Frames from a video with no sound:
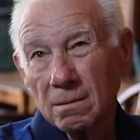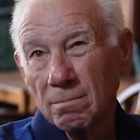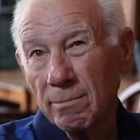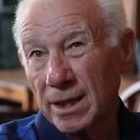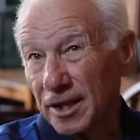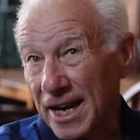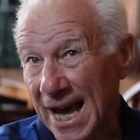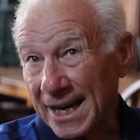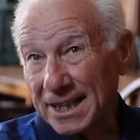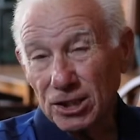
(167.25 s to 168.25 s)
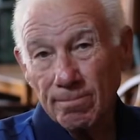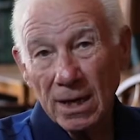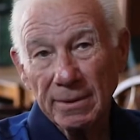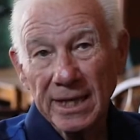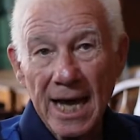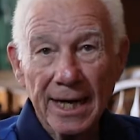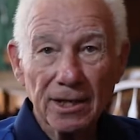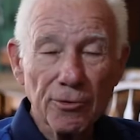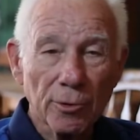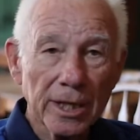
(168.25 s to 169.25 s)
middle 90s, maybe
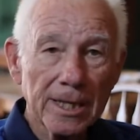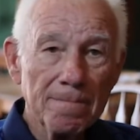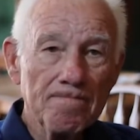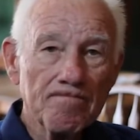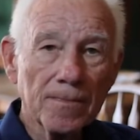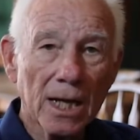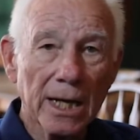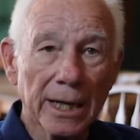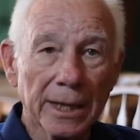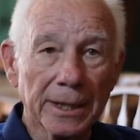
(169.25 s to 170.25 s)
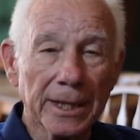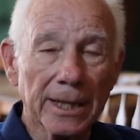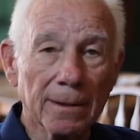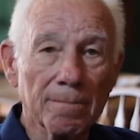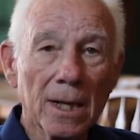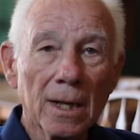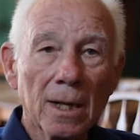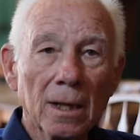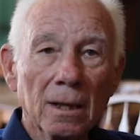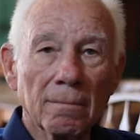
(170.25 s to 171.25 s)
93, and
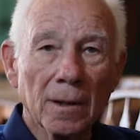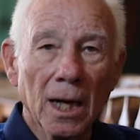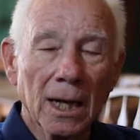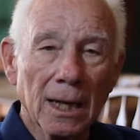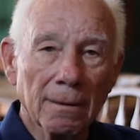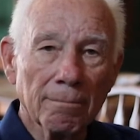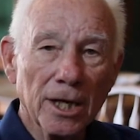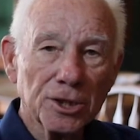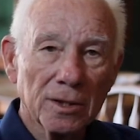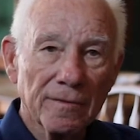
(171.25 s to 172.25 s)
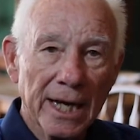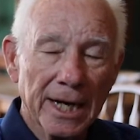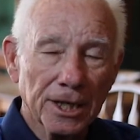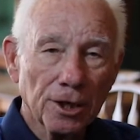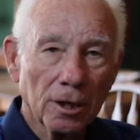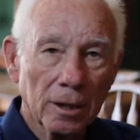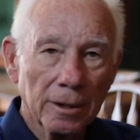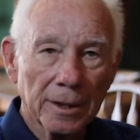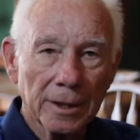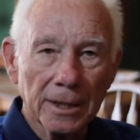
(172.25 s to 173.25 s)
much of that
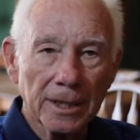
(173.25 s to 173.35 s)
included